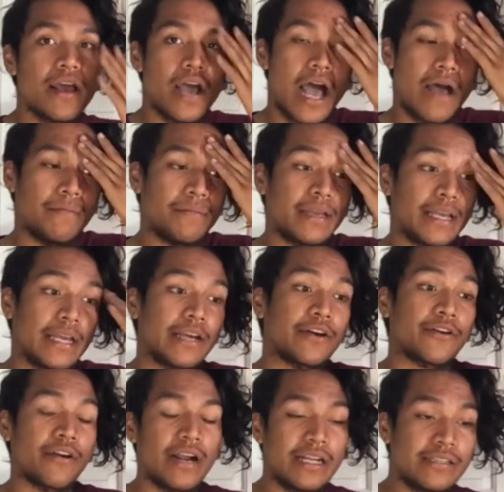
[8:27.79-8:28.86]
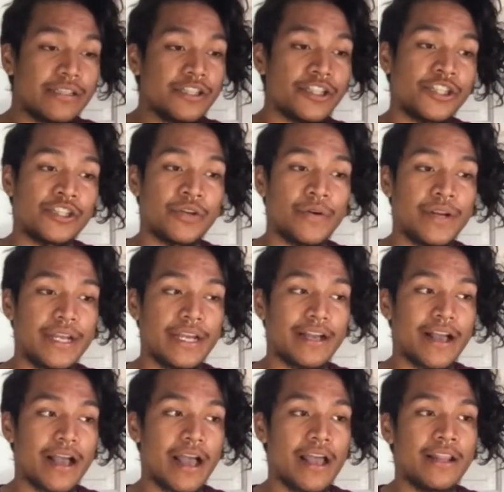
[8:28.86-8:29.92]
I mean, crazy shooting.